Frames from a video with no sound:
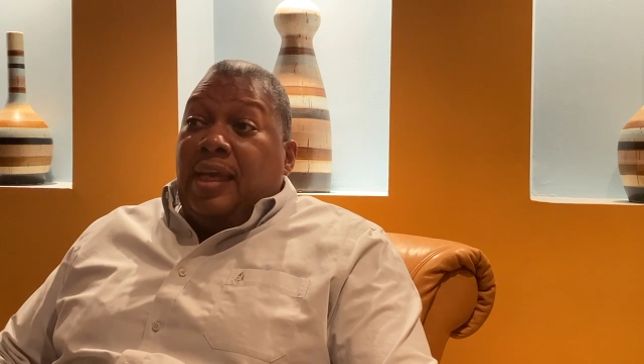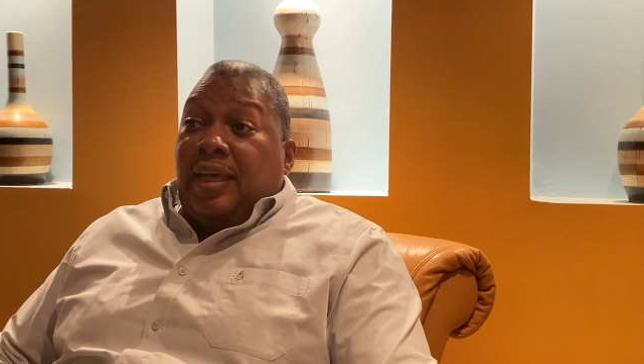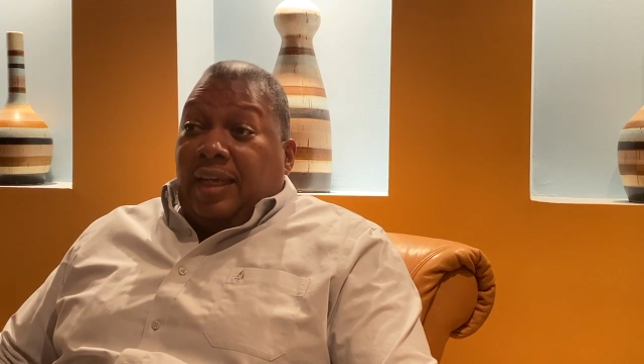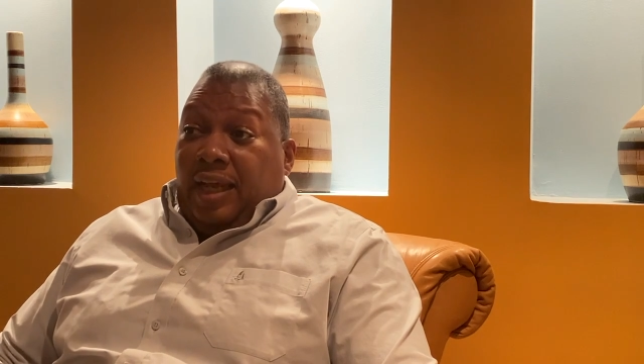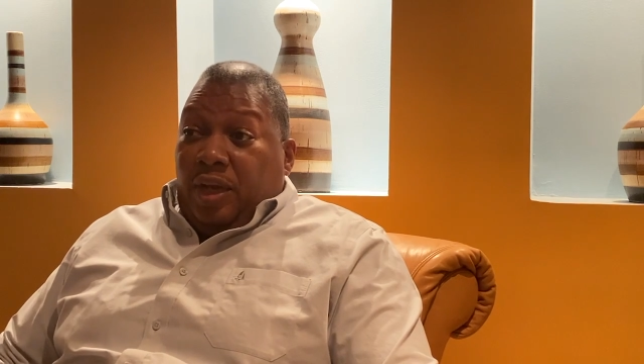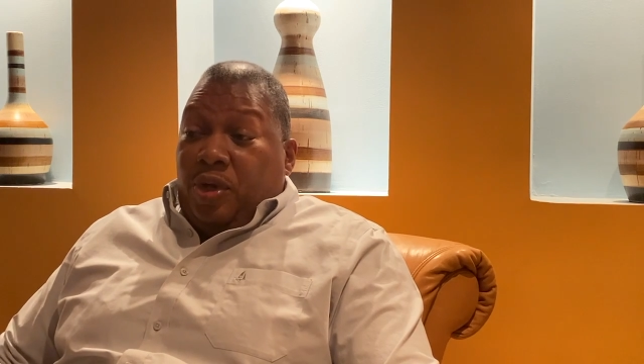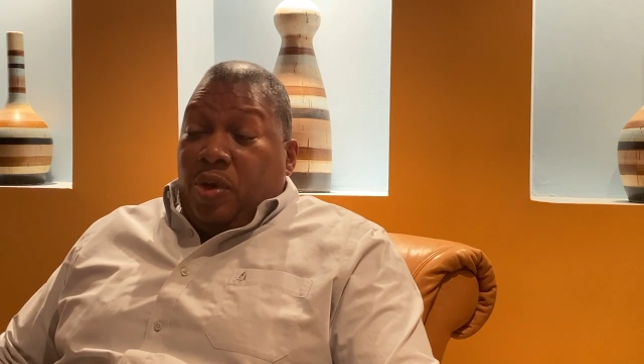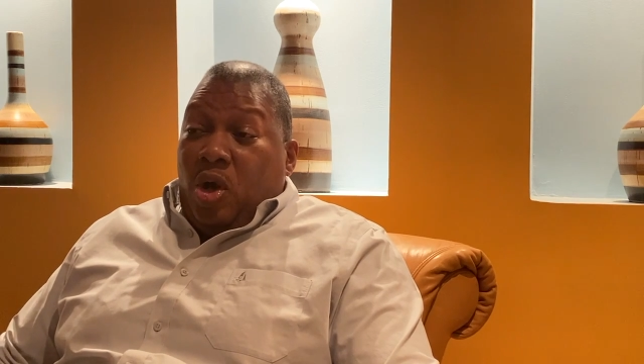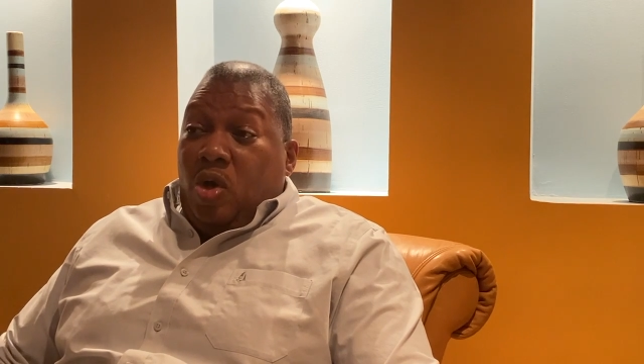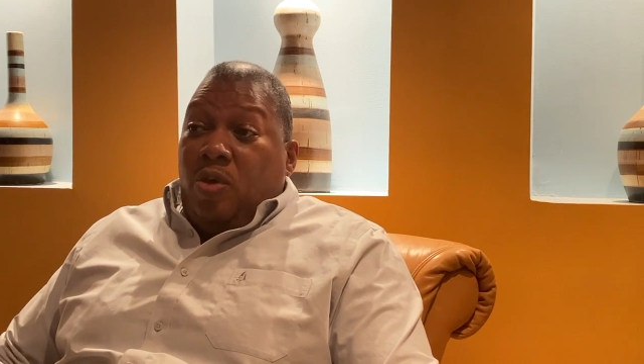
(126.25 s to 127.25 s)
can I go
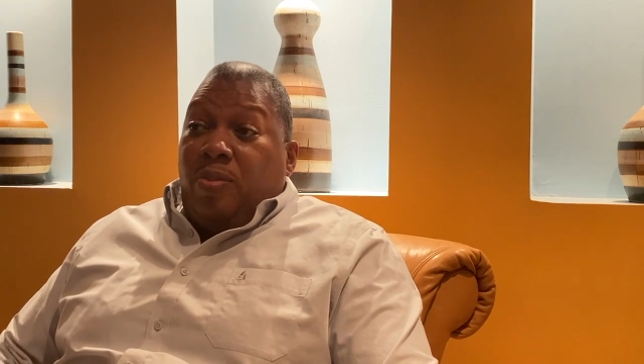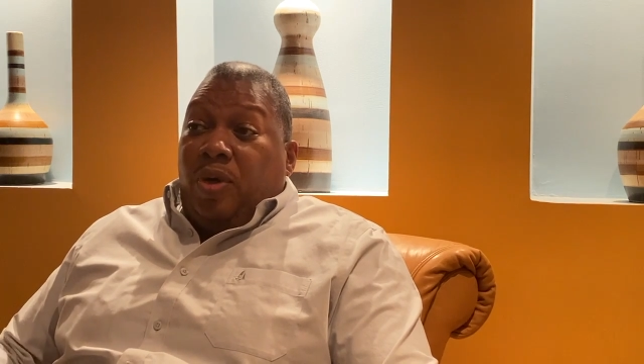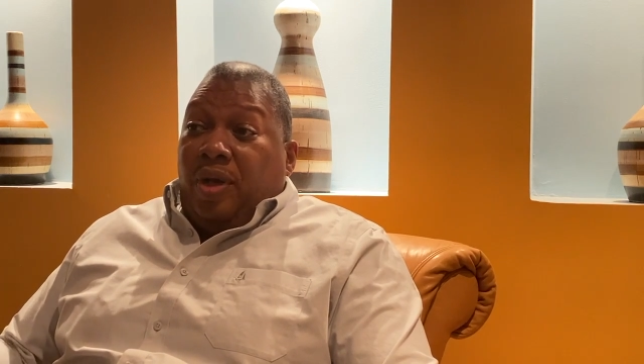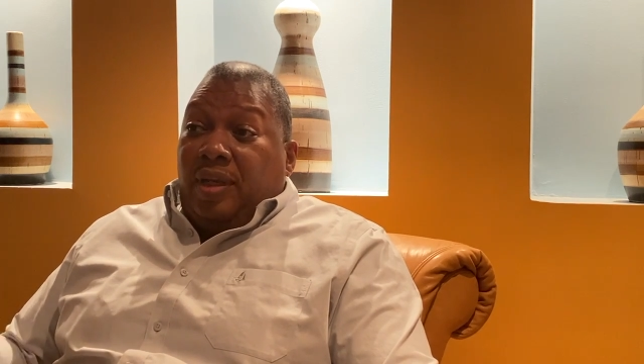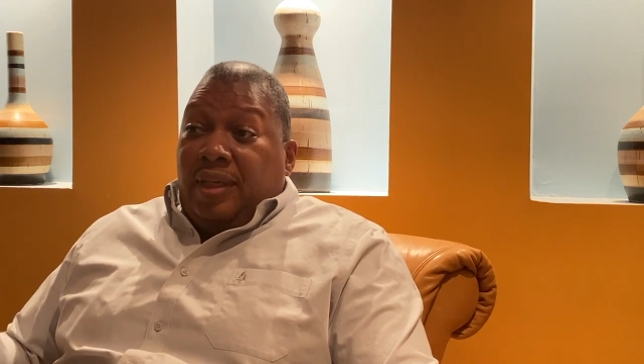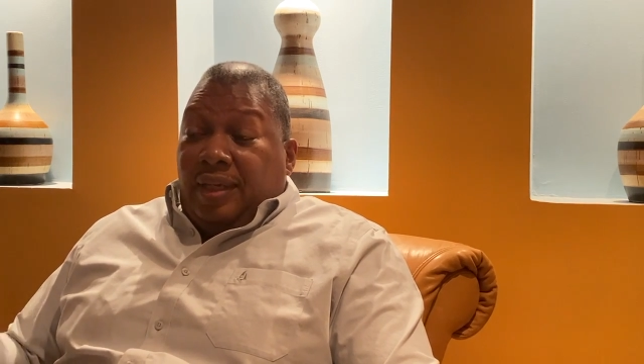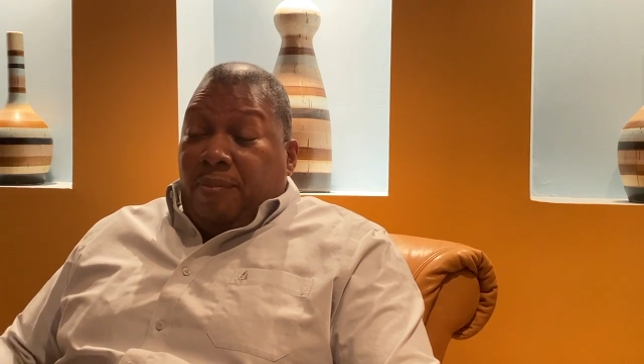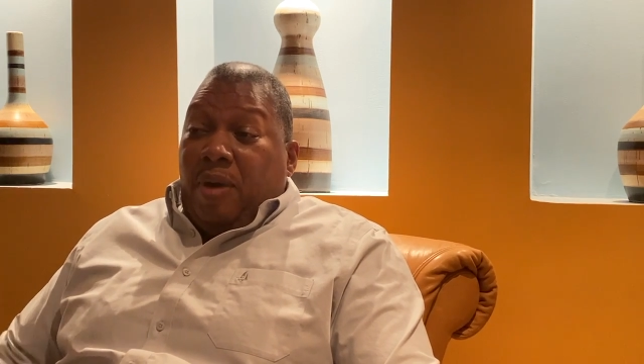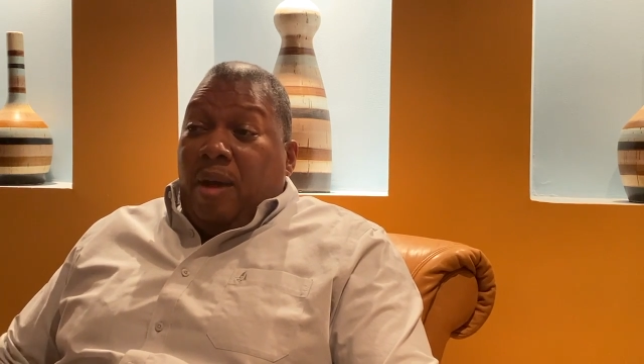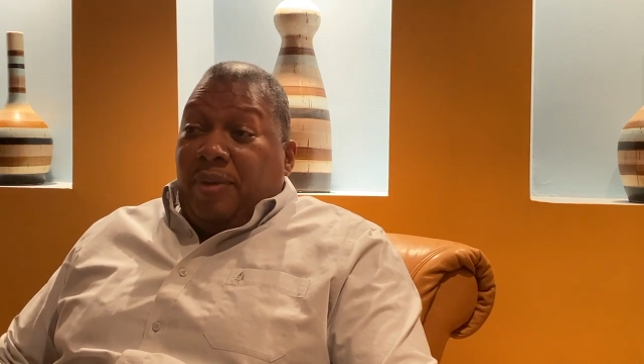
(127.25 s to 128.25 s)
home or can
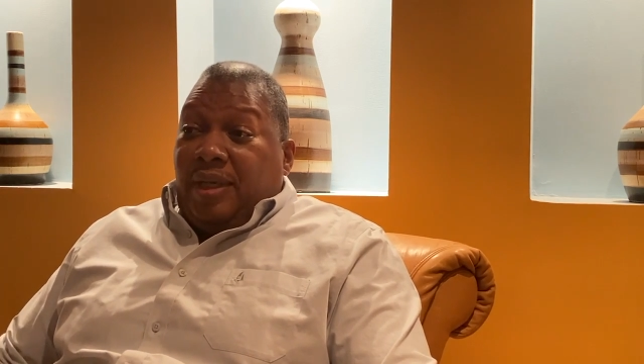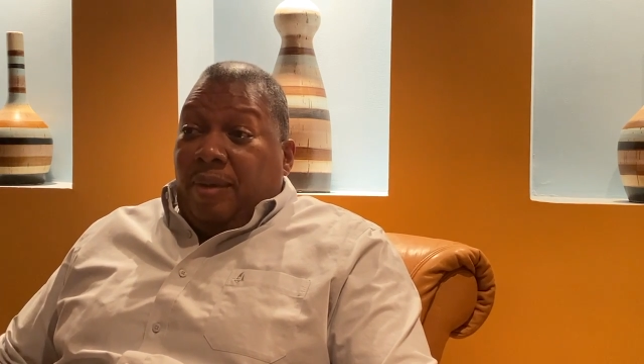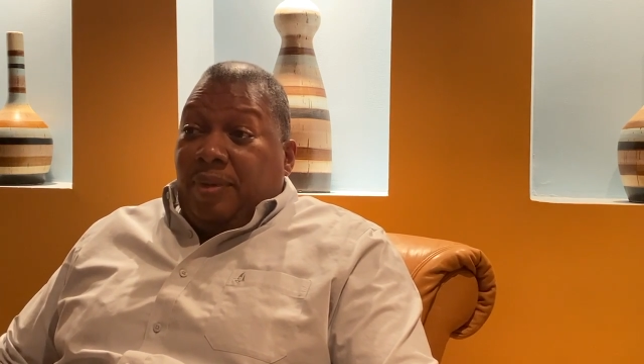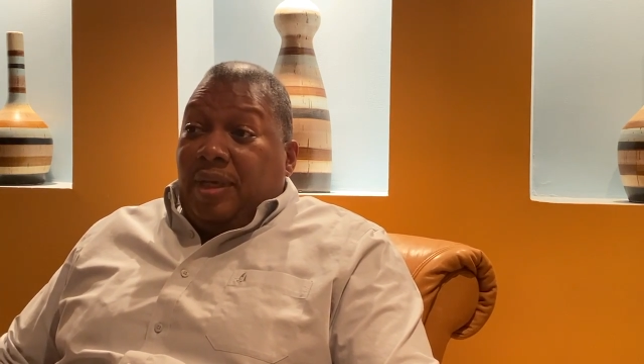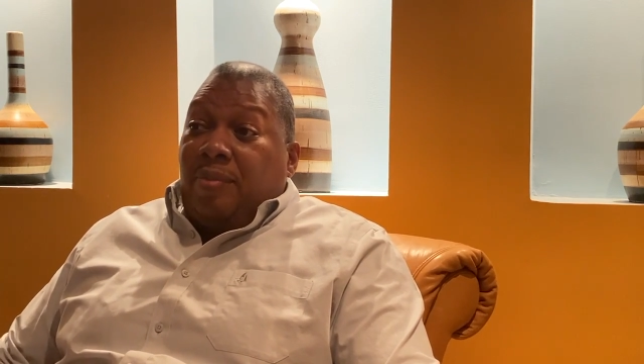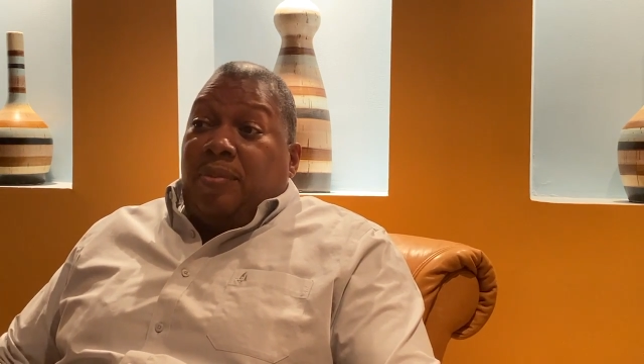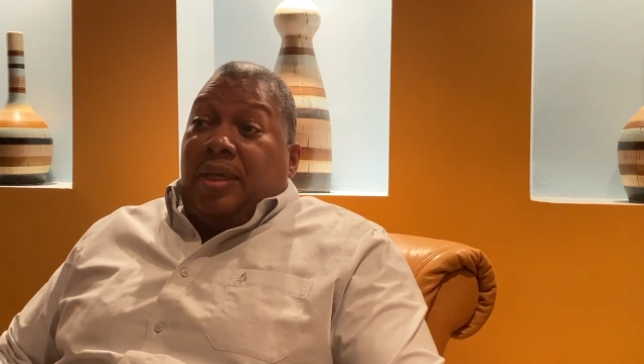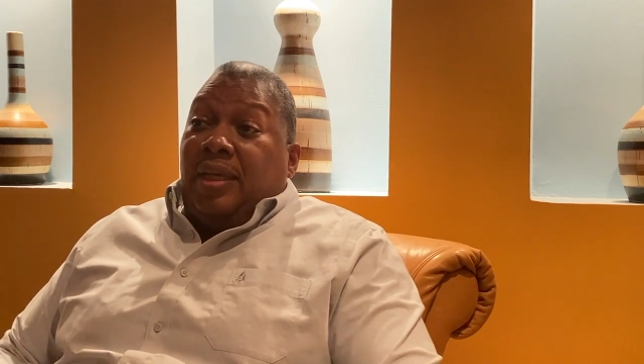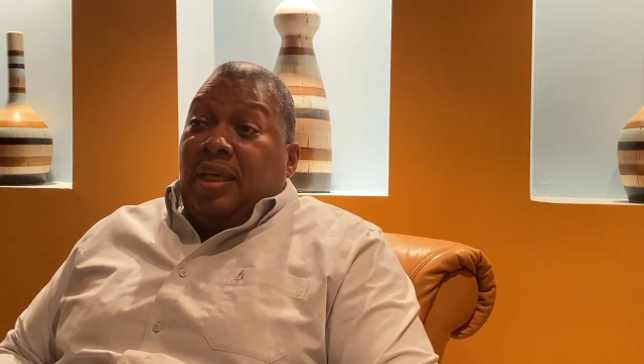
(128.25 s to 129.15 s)
mommy come get me?